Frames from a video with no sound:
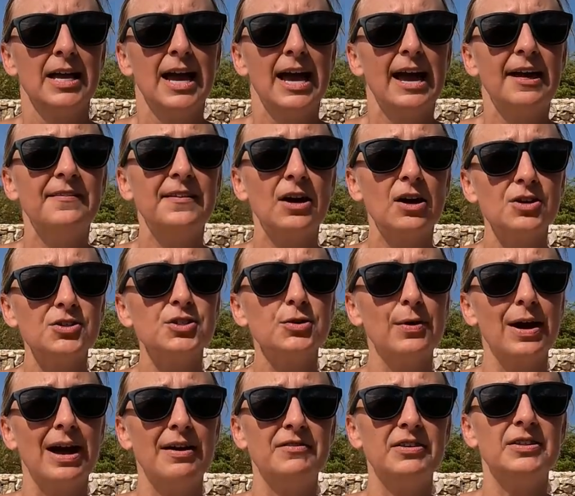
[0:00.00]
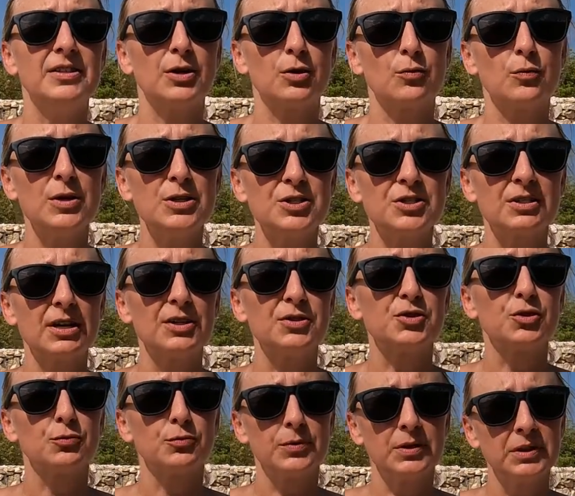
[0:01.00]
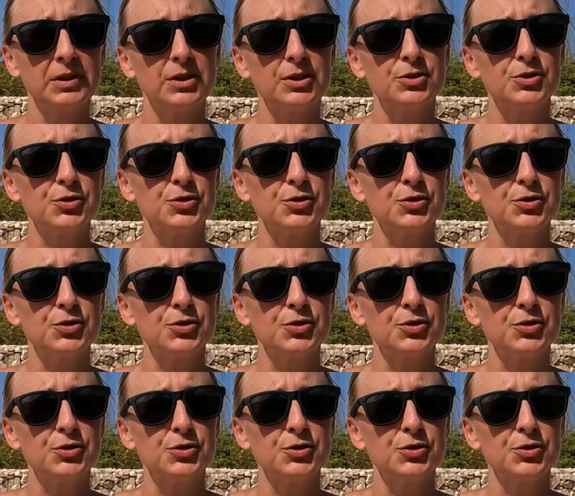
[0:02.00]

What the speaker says: And they also have in there which sites are really good